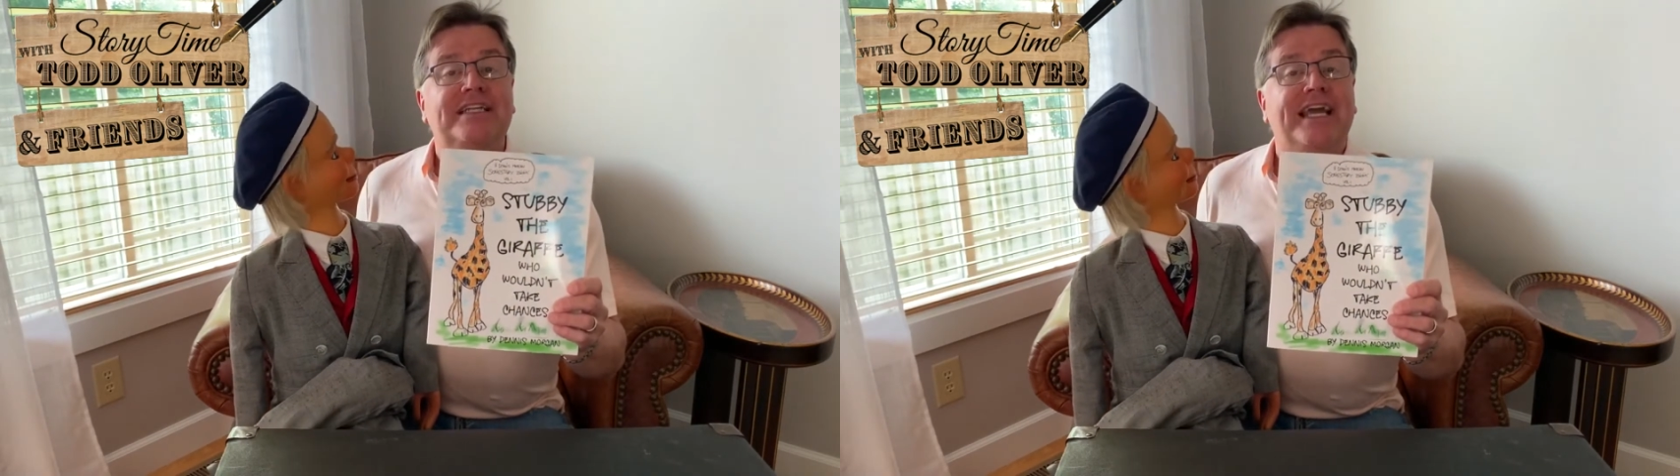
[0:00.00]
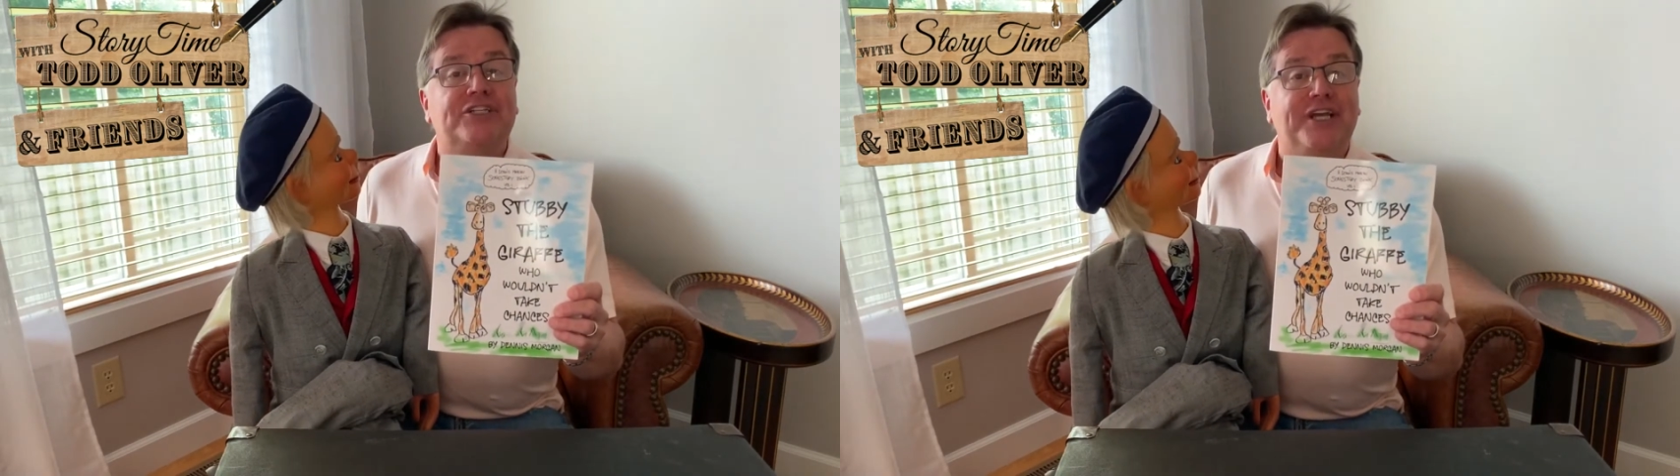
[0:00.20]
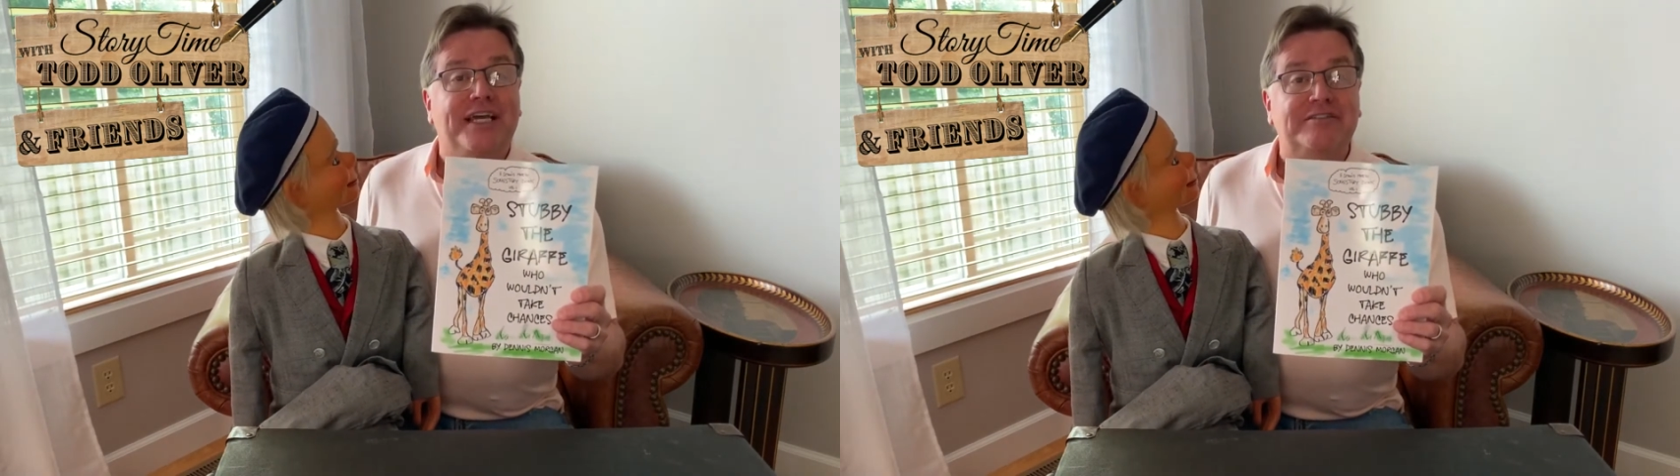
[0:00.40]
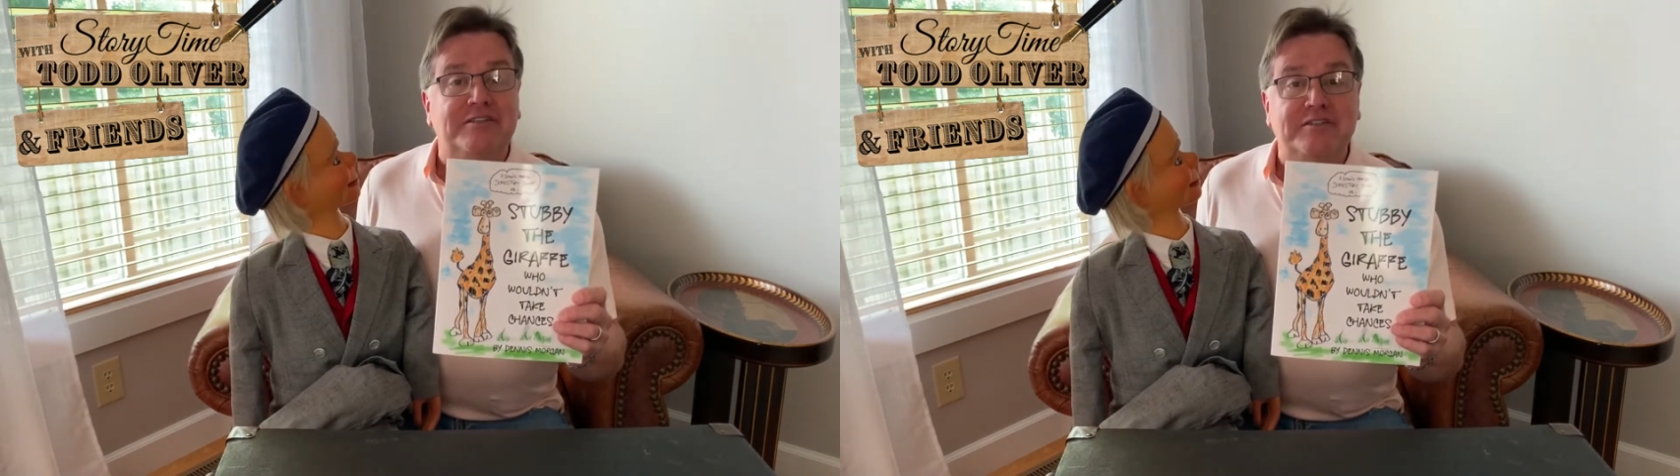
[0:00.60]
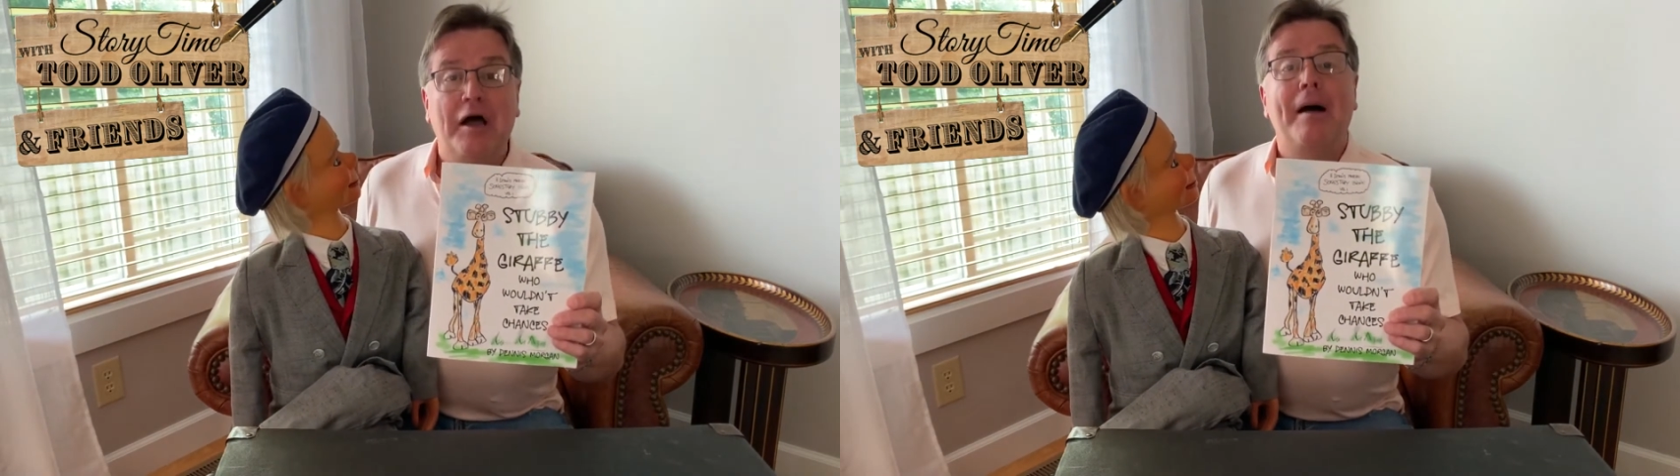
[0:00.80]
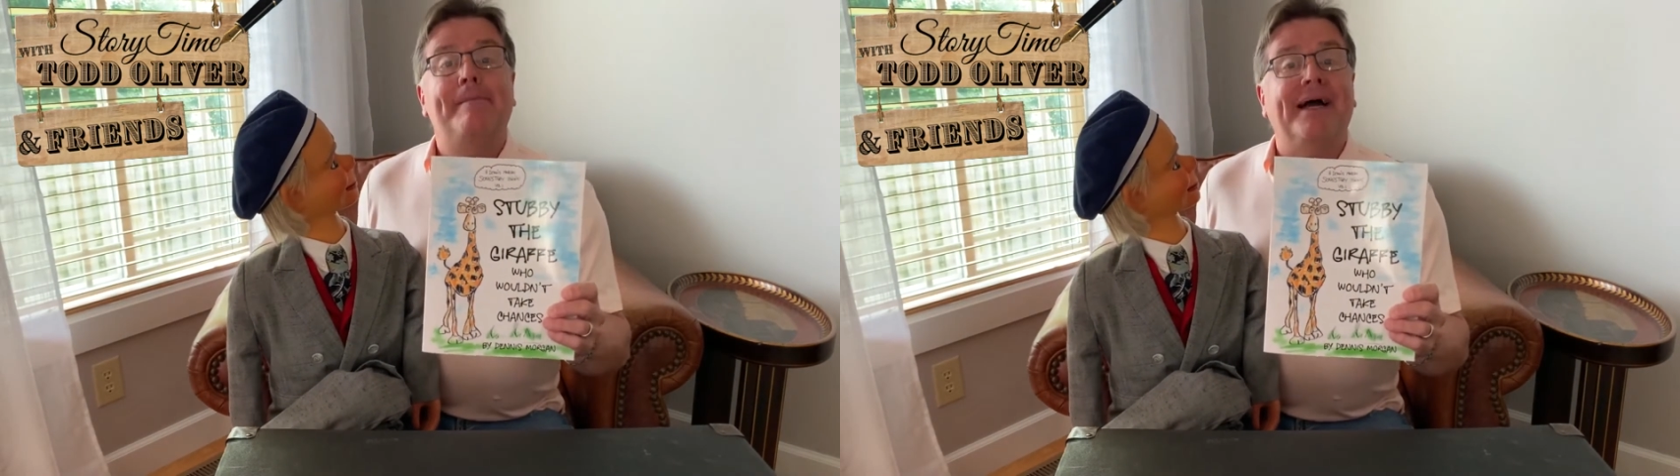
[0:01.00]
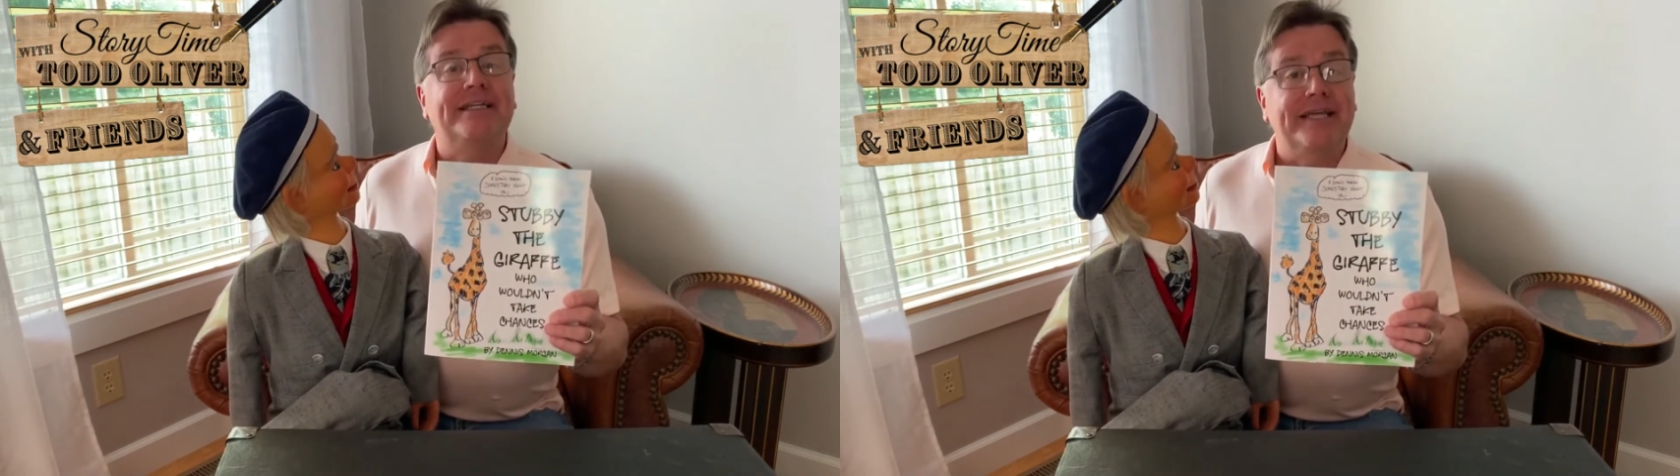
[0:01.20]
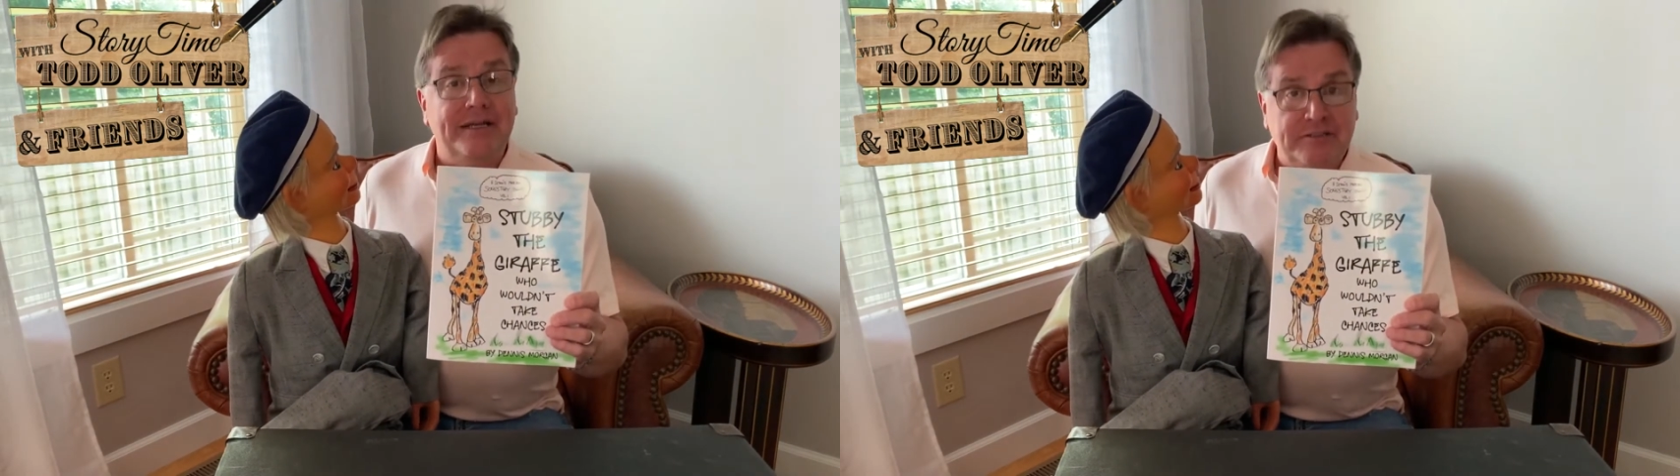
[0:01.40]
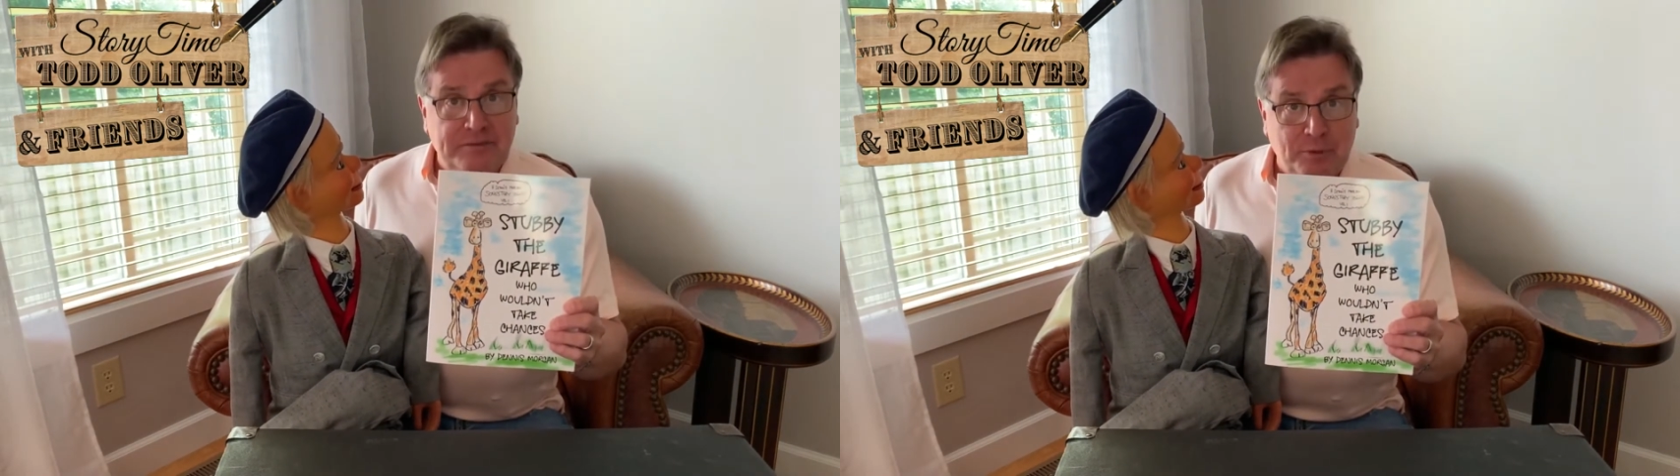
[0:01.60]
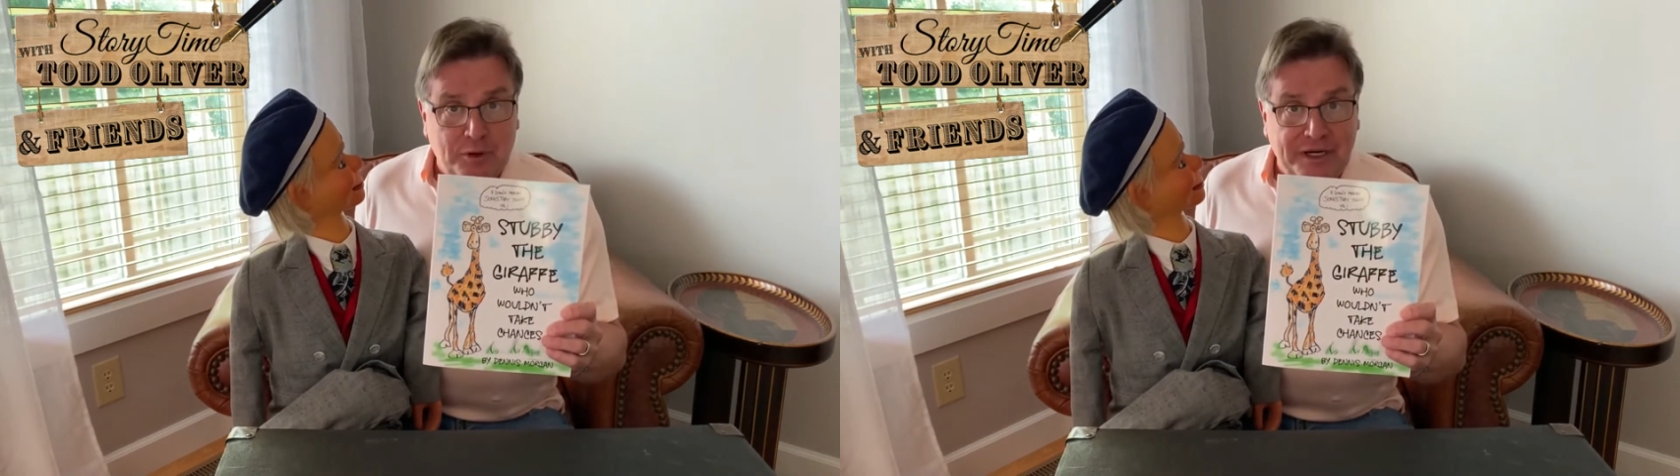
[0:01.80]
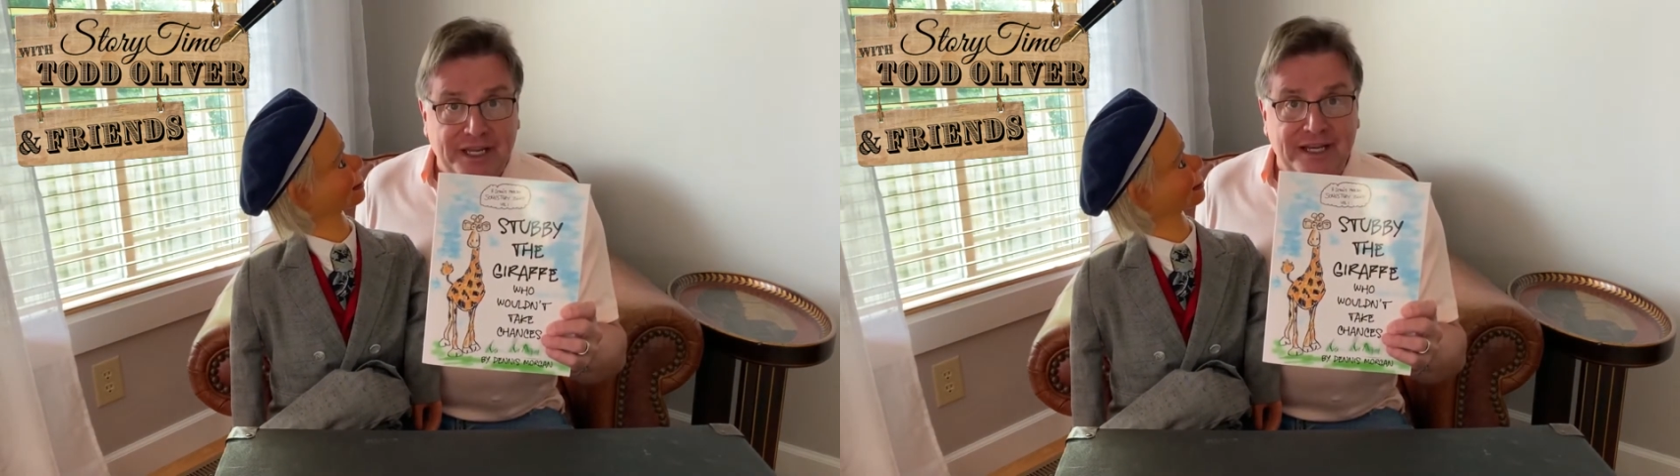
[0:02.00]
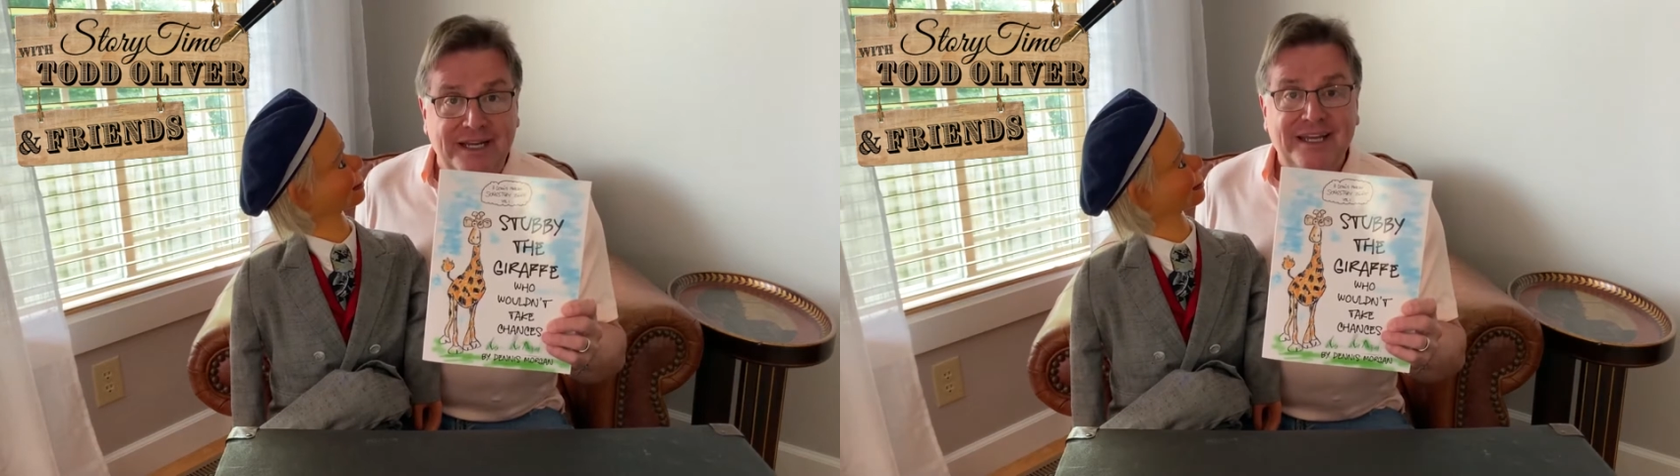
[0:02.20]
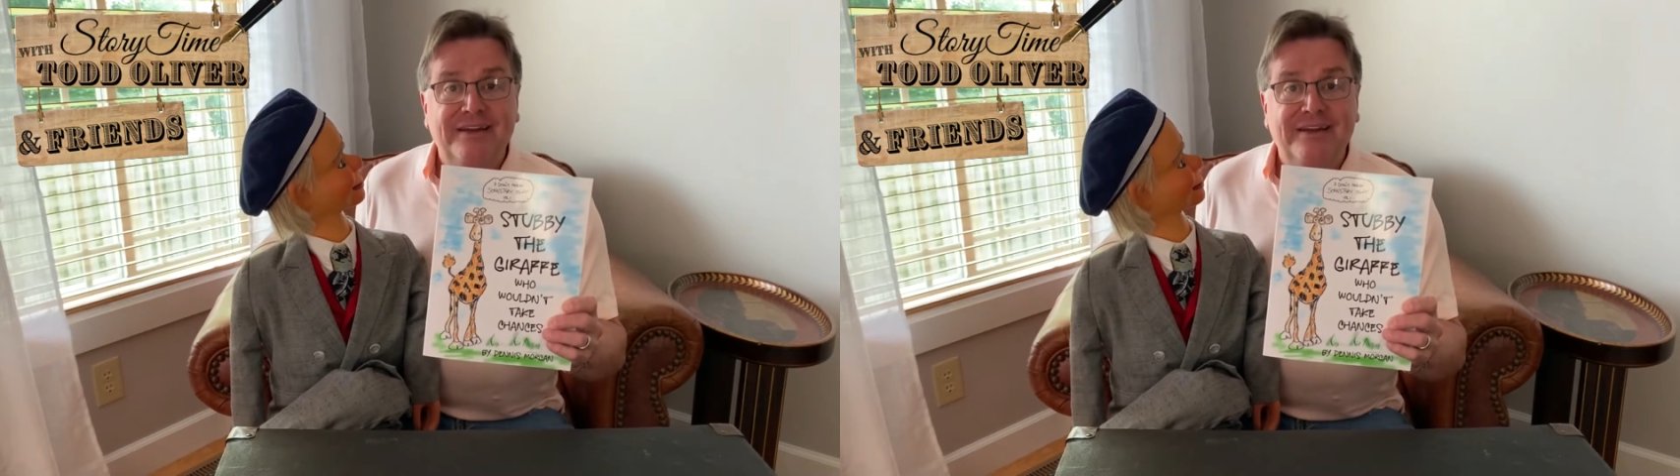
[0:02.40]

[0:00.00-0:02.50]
Take Chances by Dennis Morgan